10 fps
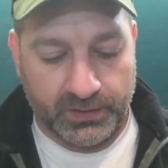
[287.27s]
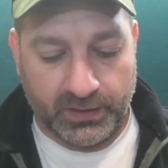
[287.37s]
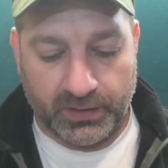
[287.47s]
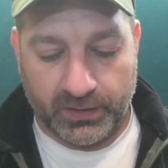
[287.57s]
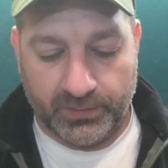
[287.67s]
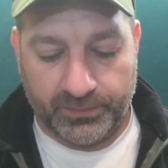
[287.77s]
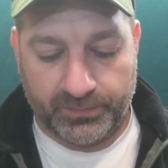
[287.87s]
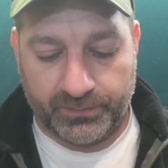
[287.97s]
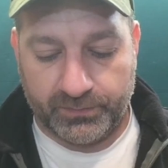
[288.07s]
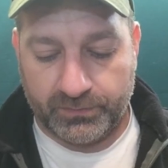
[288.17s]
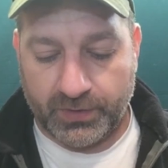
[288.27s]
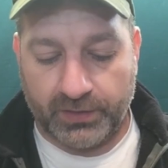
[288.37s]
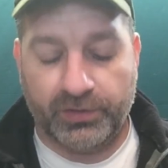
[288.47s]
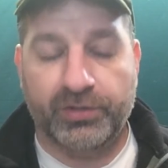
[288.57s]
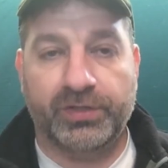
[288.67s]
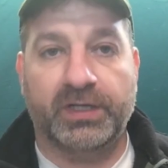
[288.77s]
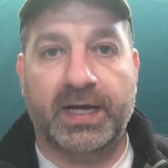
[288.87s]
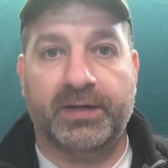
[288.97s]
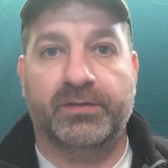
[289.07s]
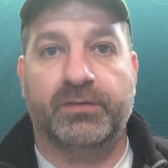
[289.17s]
Um, I learned a
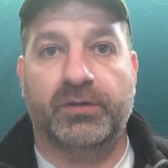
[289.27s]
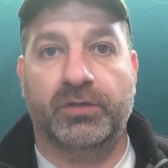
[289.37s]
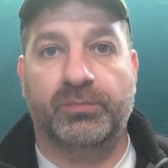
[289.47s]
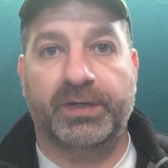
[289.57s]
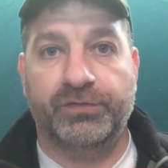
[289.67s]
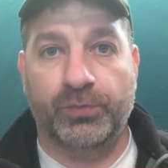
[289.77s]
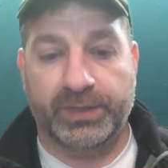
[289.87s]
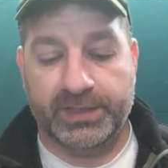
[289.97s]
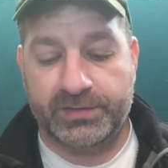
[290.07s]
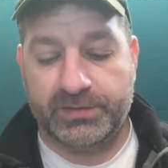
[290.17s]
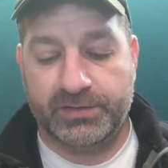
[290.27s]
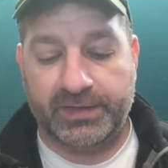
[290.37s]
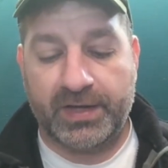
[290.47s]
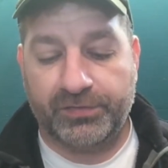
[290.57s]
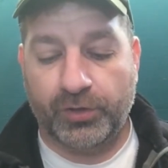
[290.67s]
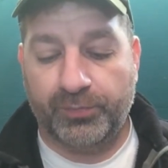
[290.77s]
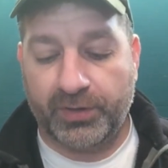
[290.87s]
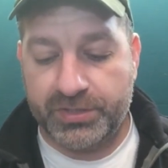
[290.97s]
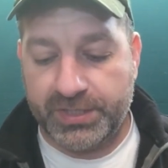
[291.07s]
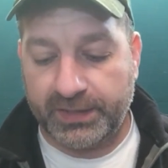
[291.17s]
lot uh, by doing this. A nice little
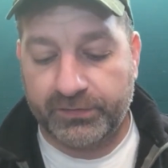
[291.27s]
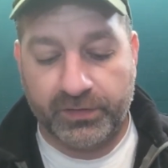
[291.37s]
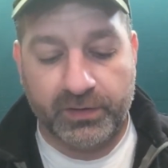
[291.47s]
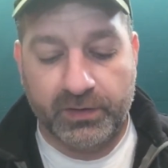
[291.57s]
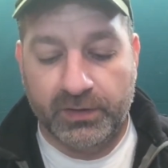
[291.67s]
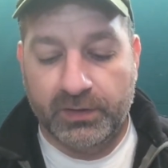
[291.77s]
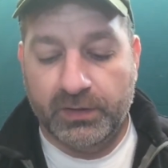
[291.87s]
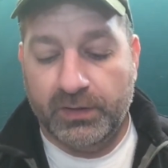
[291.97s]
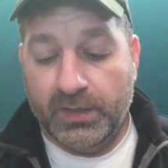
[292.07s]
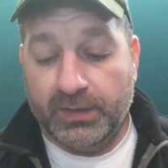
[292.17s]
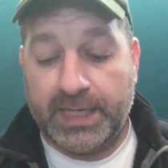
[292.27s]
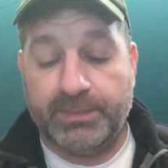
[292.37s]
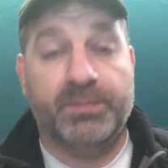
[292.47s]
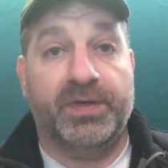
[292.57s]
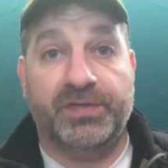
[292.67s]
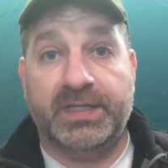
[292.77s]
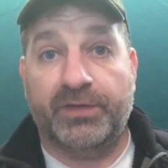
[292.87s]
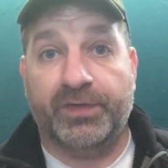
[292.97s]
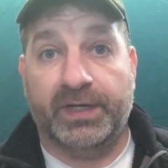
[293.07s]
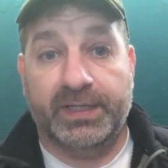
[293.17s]
project. Kept me busy,
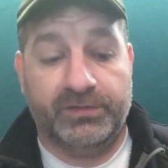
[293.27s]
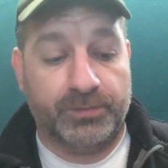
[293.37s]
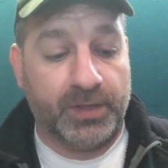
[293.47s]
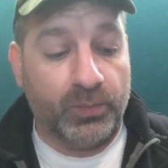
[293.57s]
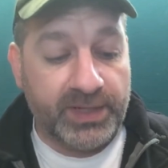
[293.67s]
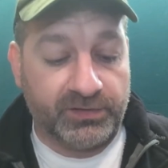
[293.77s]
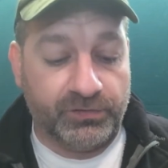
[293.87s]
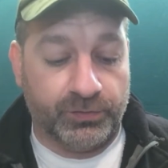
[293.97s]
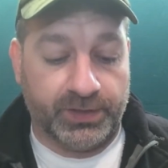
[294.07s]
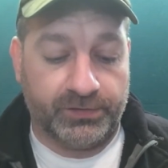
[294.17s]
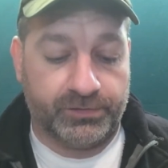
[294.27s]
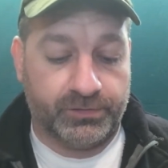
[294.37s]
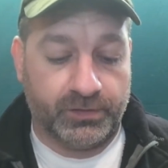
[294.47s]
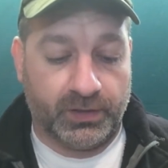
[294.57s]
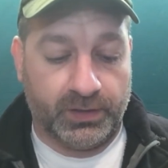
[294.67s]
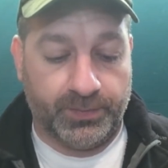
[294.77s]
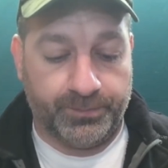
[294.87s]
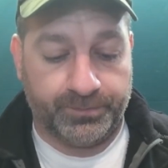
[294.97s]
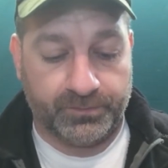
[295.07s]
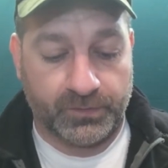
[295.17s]
definitely. It took me a week to do this.
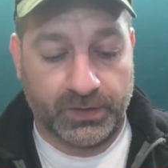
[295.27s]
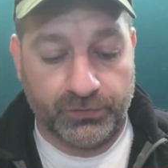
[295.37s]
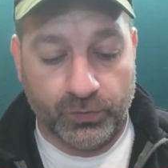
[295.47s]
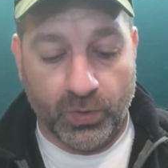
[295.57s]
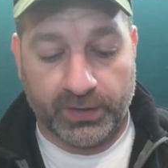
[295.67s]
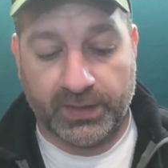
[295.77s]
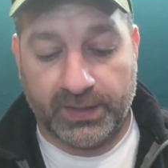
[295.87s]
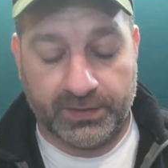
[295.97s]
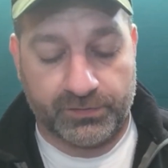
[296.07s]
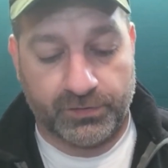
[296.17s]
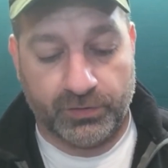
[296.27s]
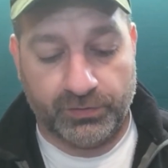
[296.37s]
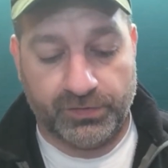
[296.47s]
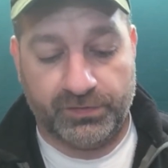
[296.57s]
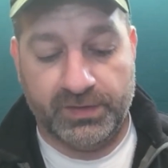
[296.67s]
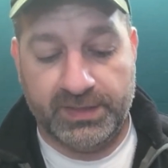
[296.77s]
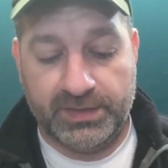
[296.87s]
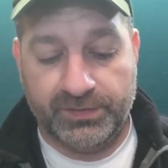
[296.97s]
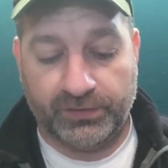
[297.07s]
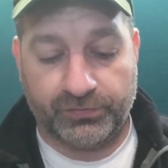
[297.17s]
Um, I do work a lot, so it's just in the
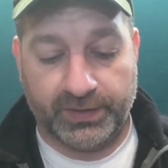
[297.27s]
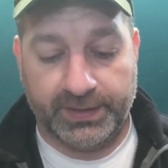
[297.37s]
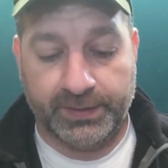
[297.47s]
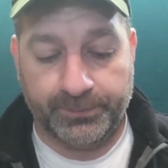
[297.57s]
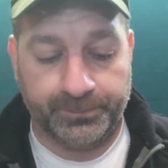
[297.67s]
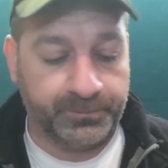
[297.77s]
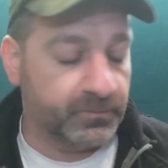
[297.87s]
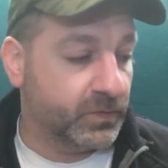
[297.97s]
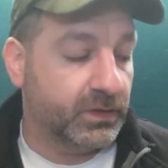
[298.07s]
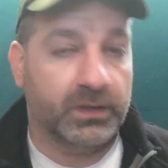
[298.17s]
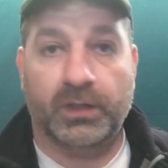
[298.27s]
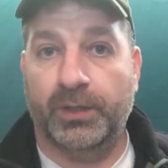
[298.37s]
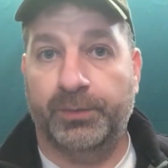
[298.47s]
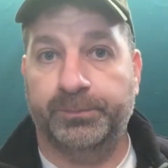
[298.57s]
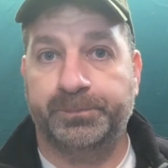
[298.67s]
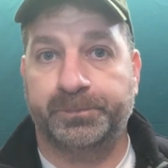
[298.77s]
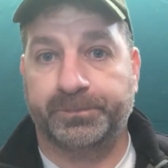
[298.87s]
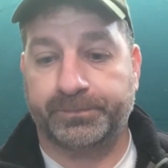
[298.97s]
evenings, really. Um,